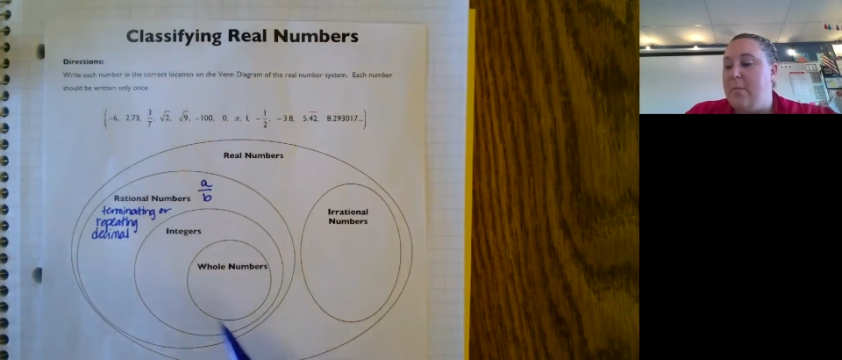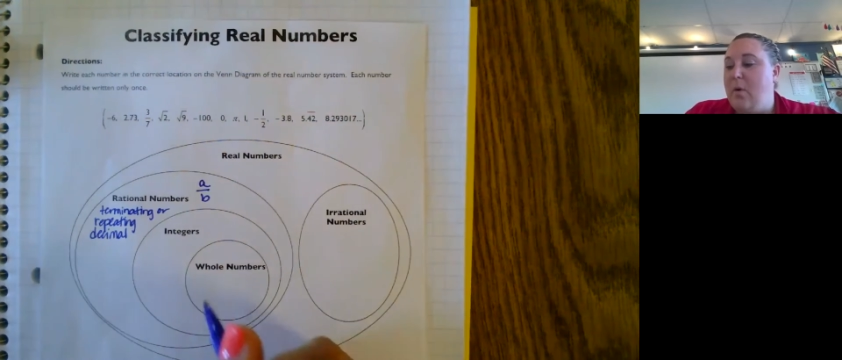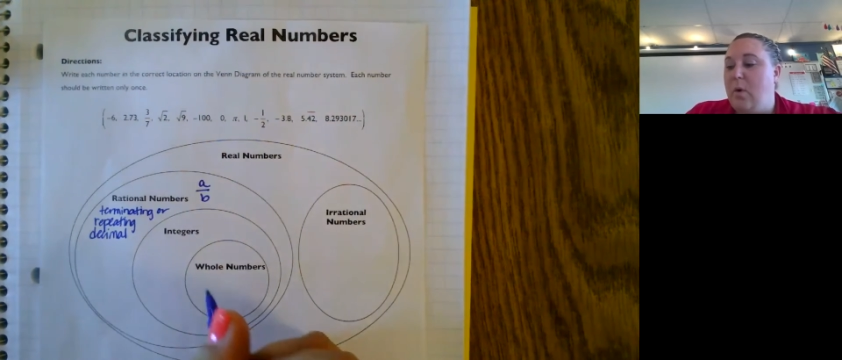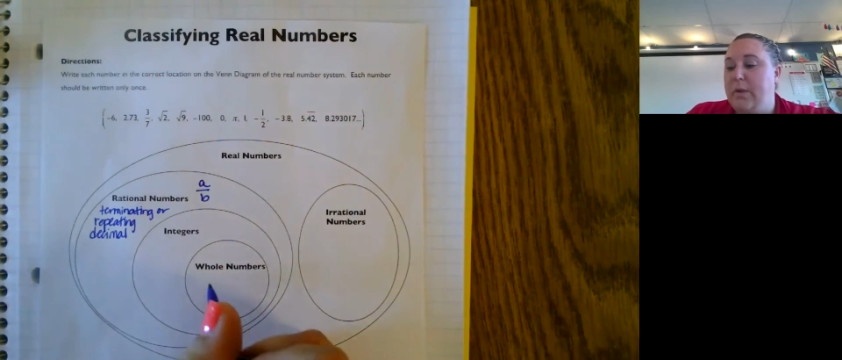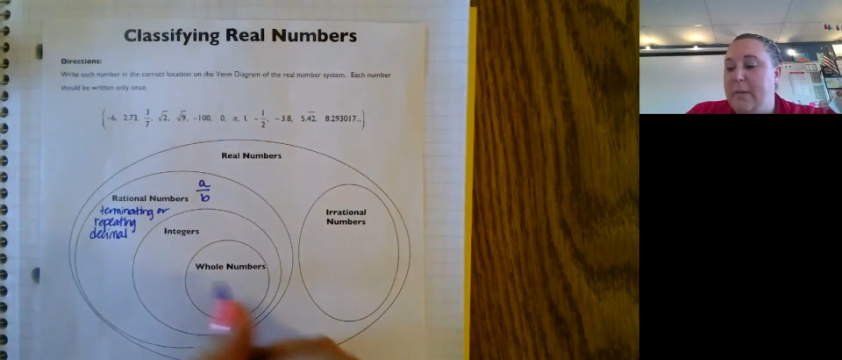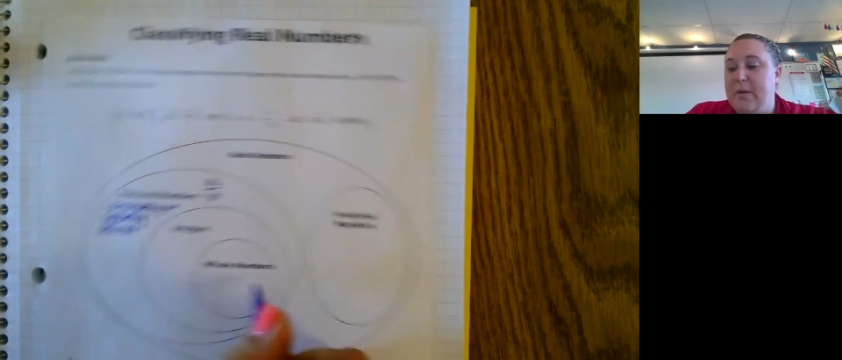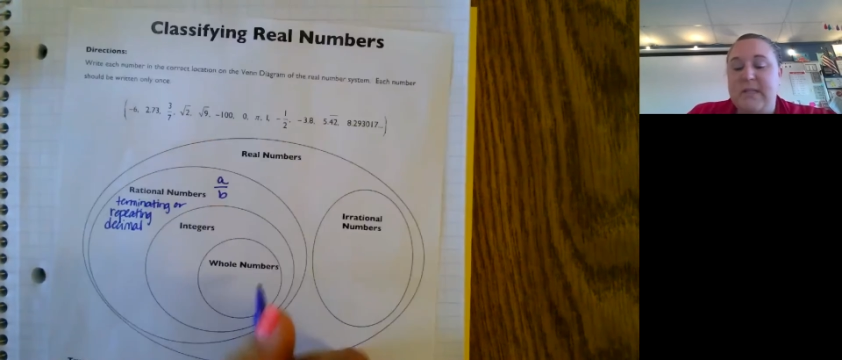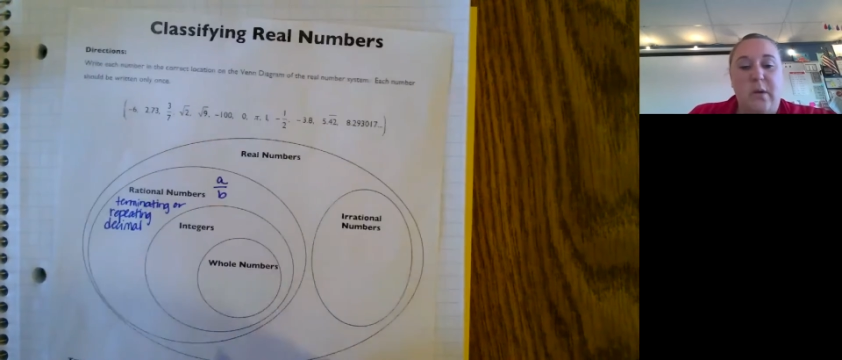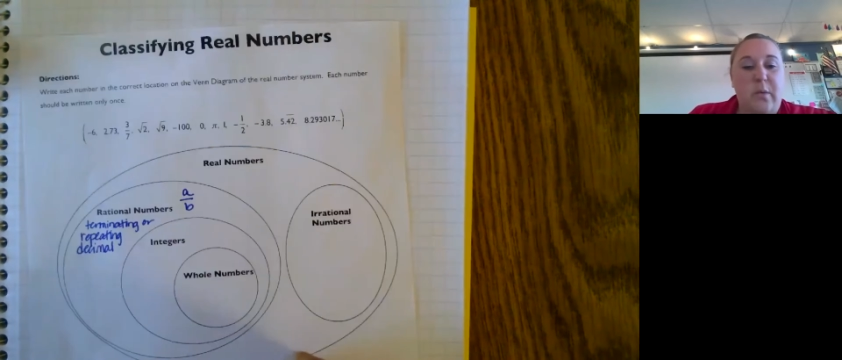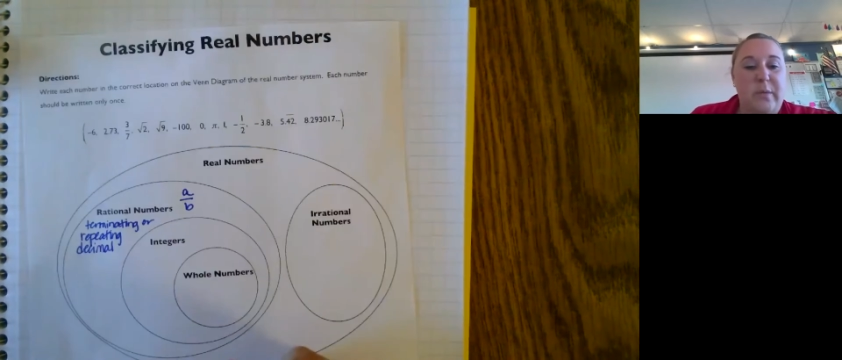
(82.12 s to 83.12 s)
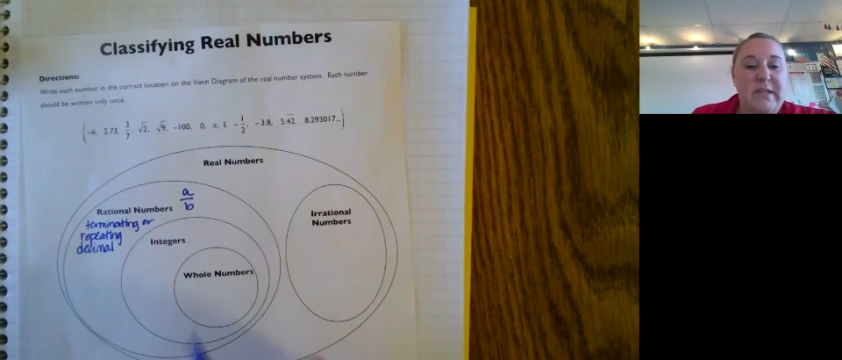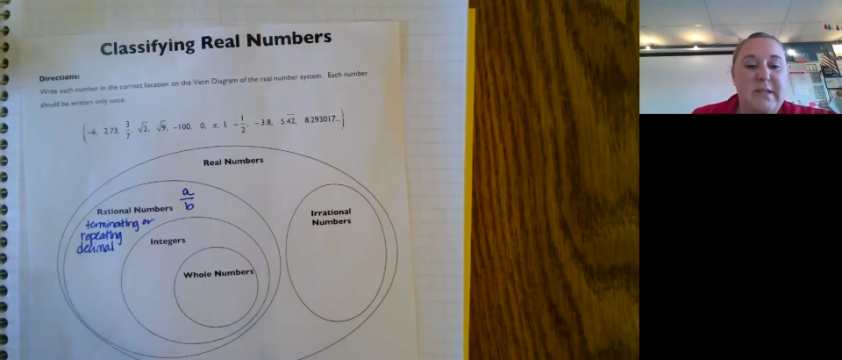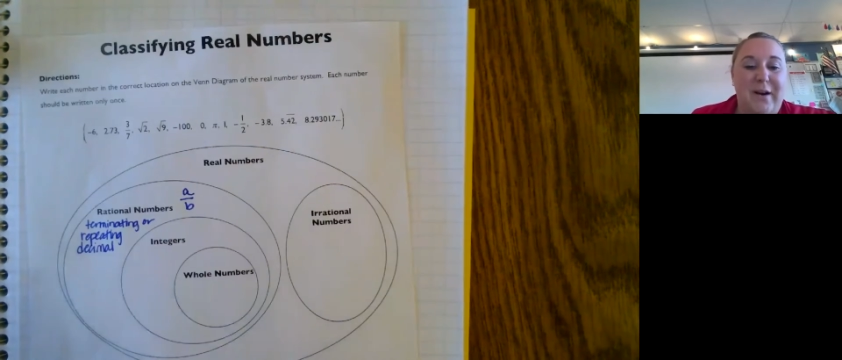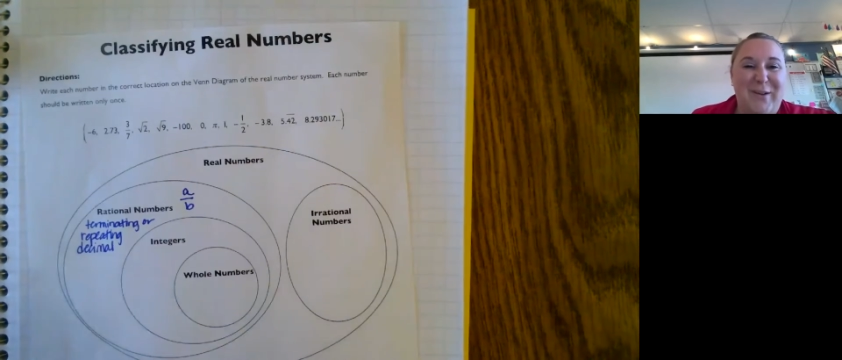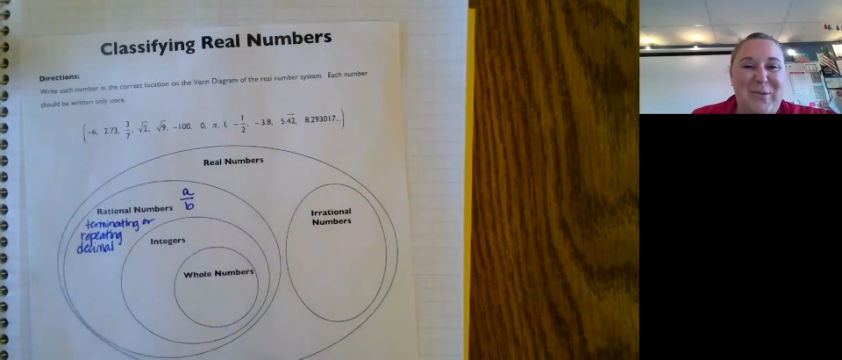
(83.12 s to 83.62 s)
Whole numbers are what we
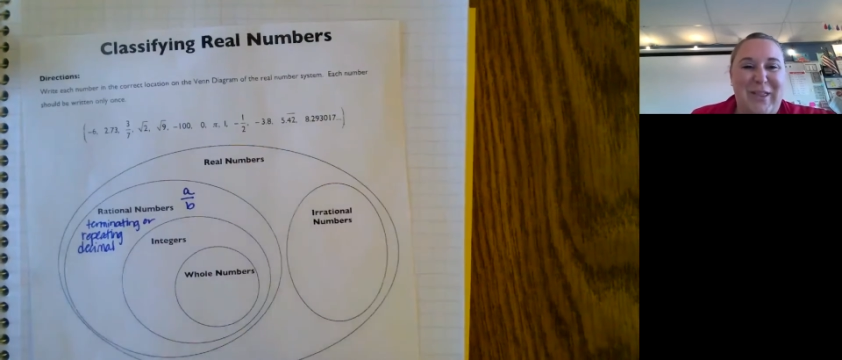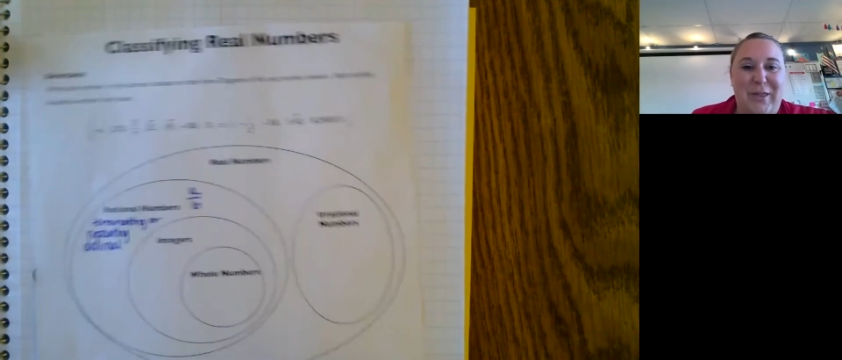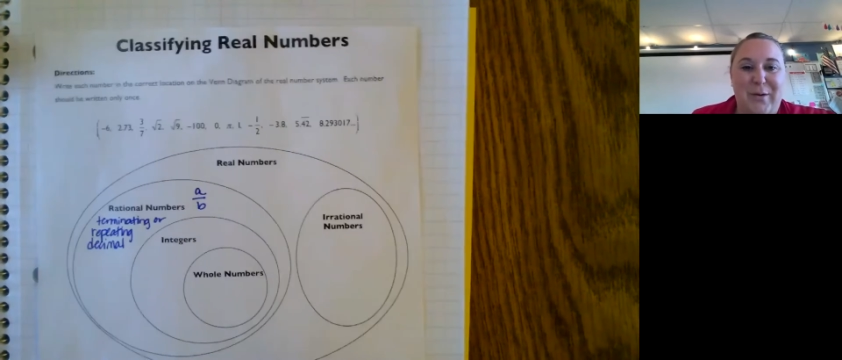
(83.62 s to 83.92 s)
started with.